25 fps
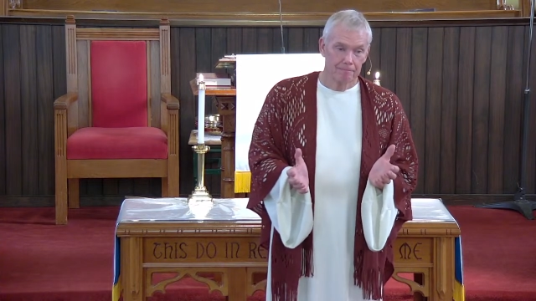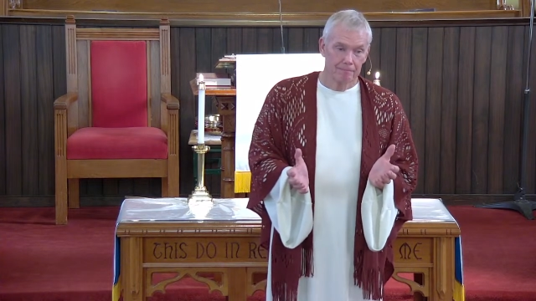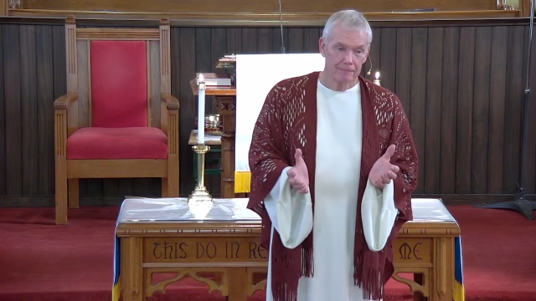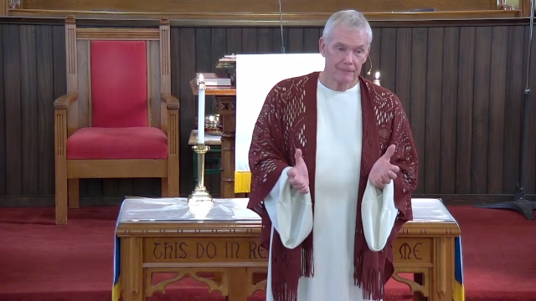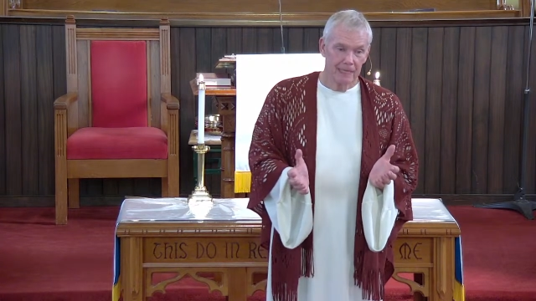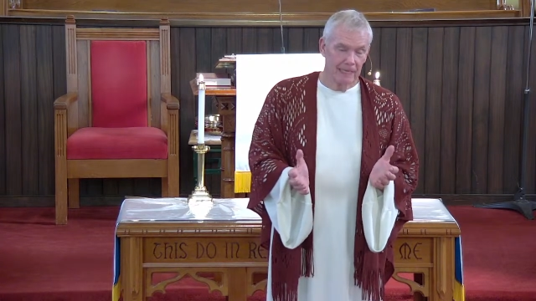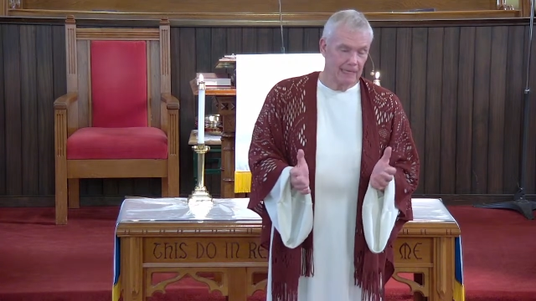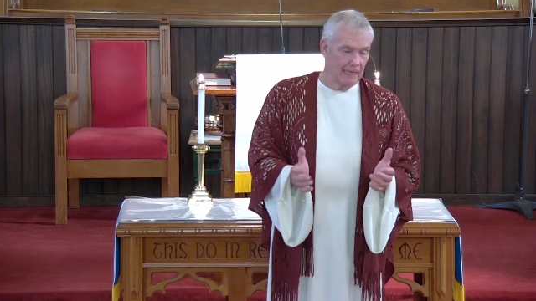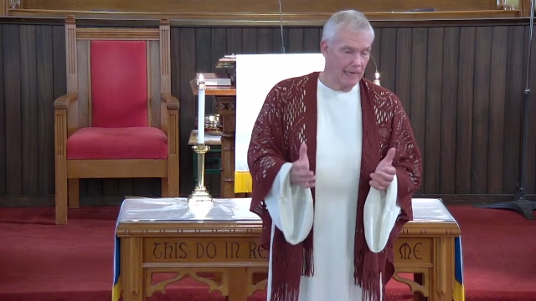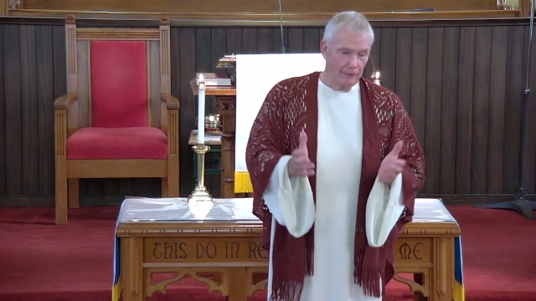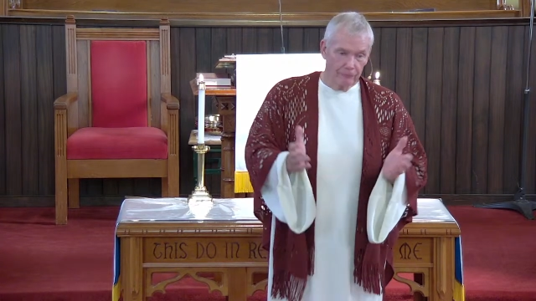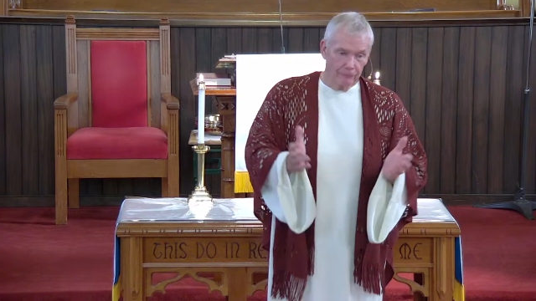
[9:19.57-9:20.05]

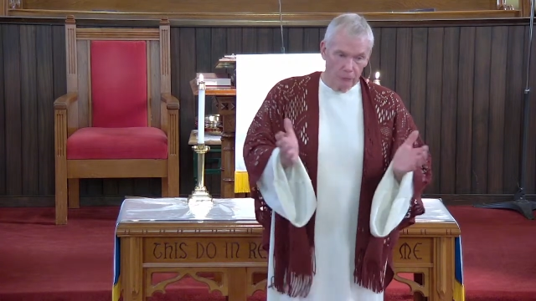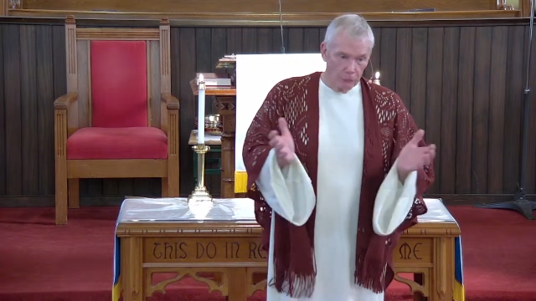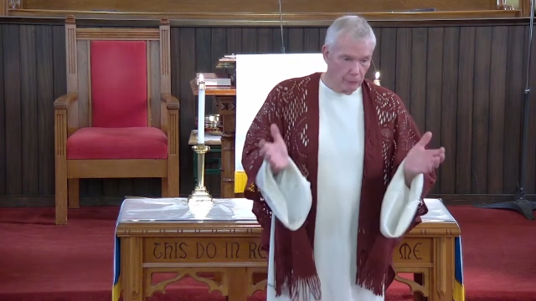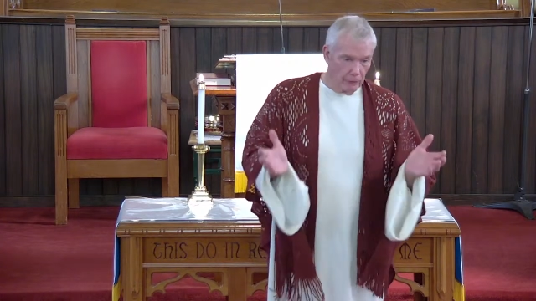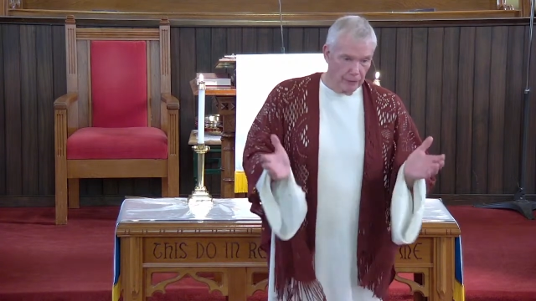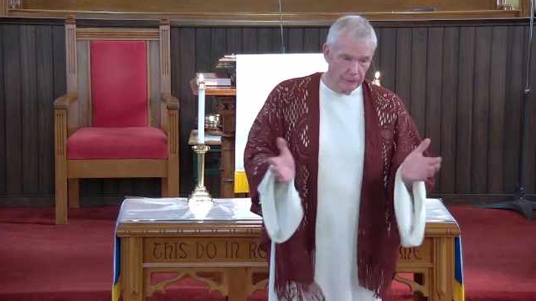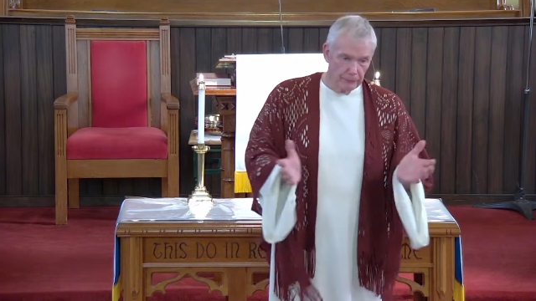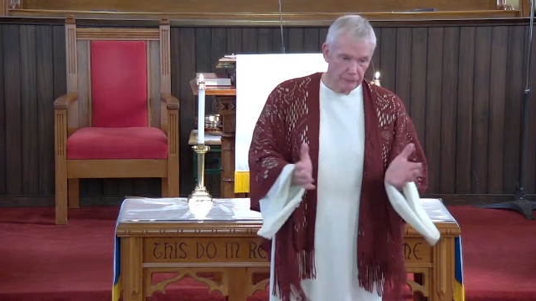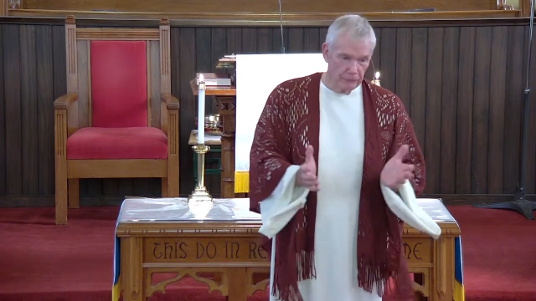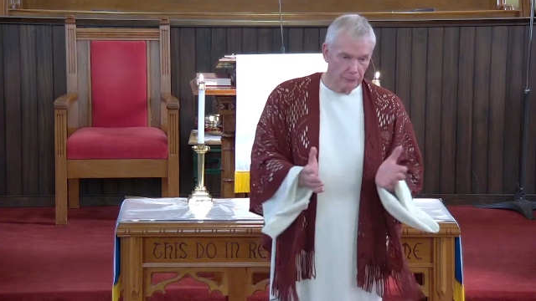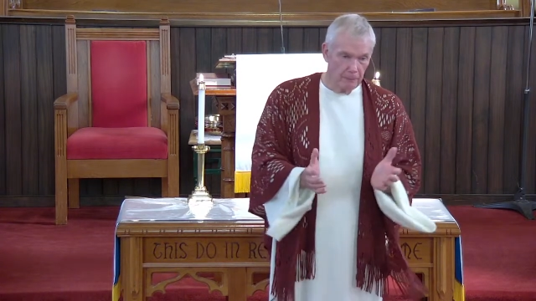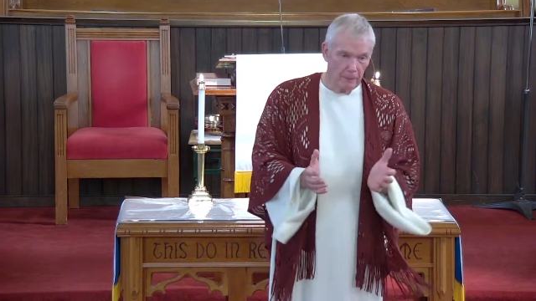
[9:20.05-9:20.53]
He never
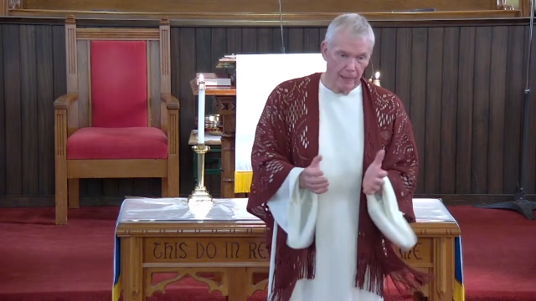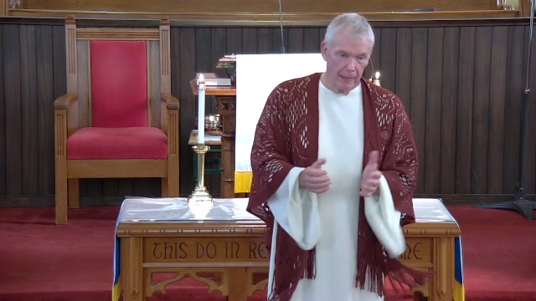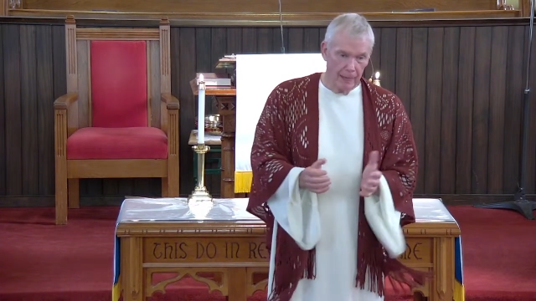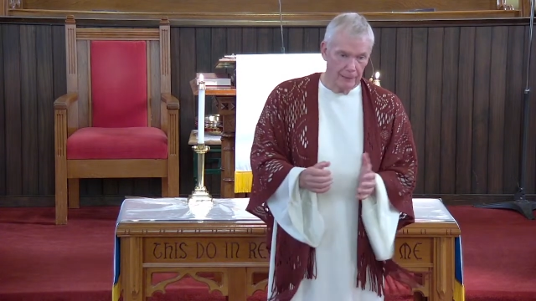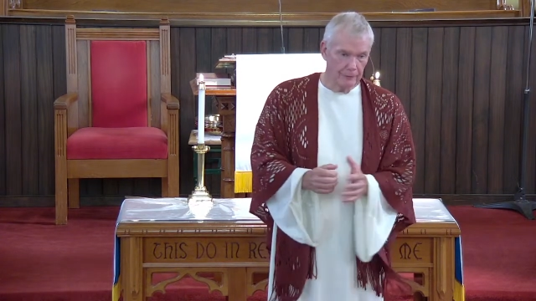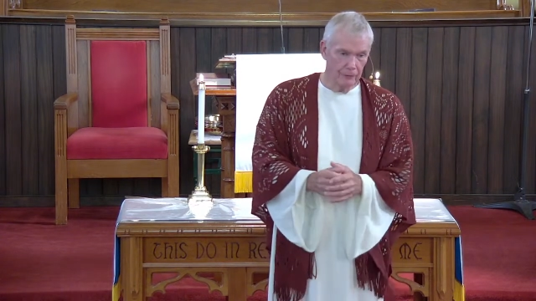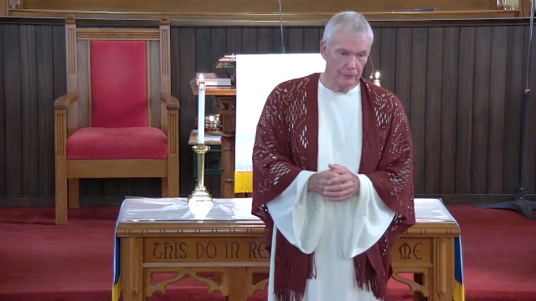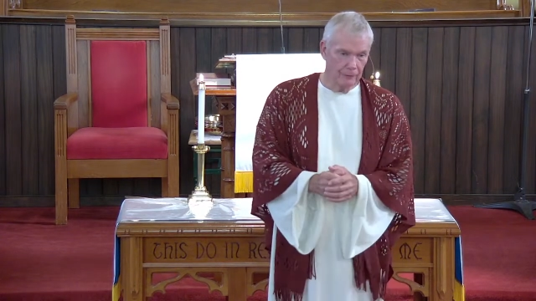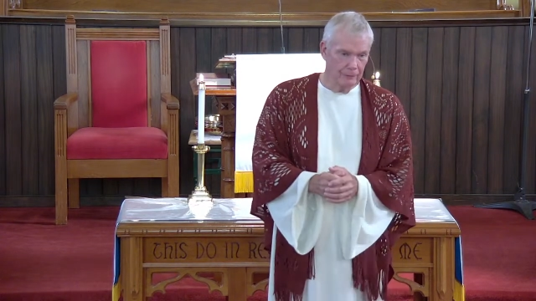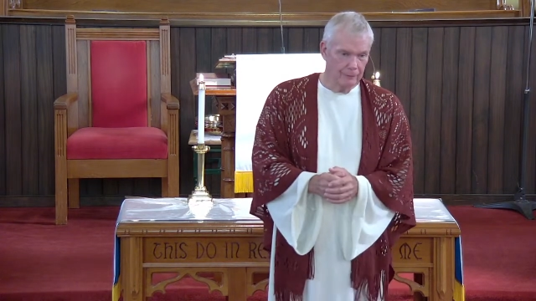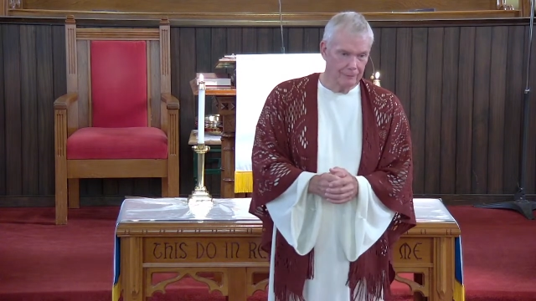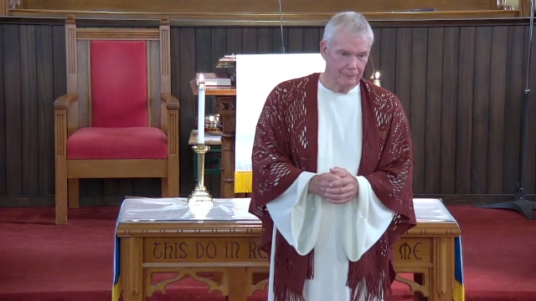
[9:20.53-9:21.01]

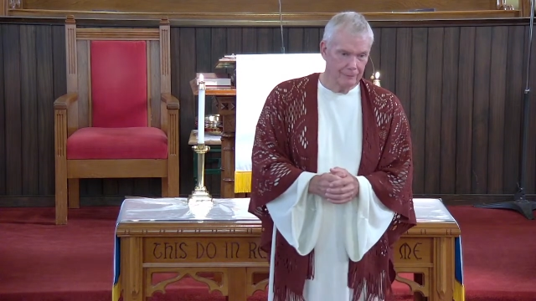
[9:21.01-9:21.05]
responded,